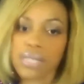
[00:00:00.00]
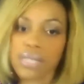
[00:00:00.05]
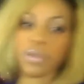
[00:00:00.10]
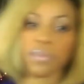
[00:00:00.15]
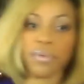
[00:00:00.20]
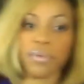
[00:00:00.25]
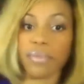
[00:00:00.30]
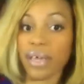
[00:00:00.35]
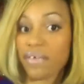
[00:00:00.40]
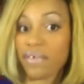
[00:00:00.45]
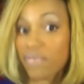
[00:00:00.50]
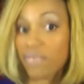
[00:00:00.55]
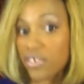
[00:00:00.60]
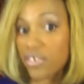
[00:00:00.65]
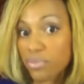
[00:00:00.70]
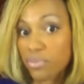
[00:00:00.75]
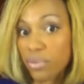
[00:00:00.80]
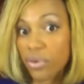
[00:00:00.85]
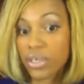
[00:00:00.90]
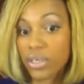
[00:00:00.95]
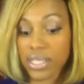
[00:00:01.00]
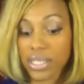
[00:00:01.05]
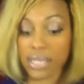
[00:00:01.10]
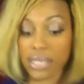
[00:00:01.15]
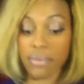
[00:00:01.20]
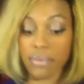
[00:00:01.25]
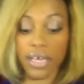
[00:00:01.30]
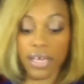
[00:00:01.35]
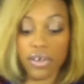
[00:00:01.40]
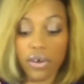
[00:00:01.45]
People make vision boards, they
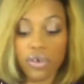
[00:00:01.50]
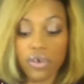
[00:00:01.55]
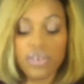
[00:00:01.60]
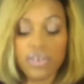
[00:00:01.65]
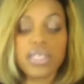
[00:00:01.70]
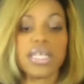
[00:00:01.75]
make goals,